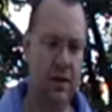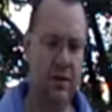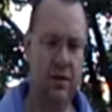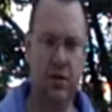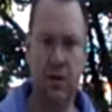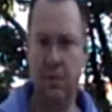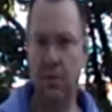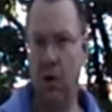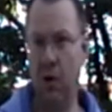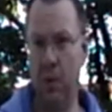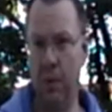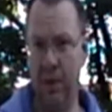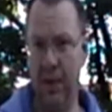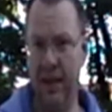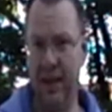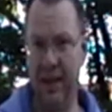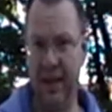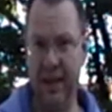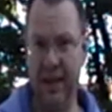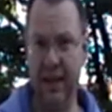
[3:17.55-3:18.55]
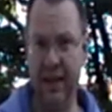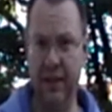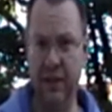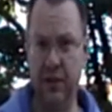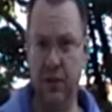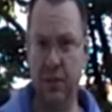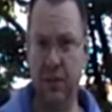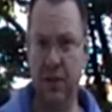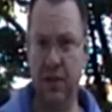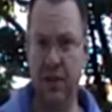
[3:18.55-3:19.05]
So I'm hoping that didn't get
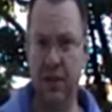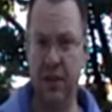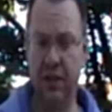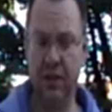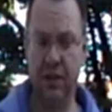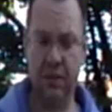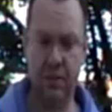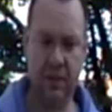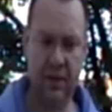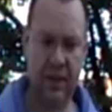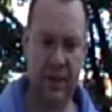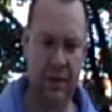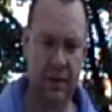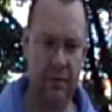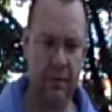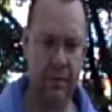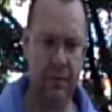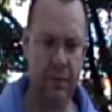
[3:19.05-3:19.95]
too much into the meat.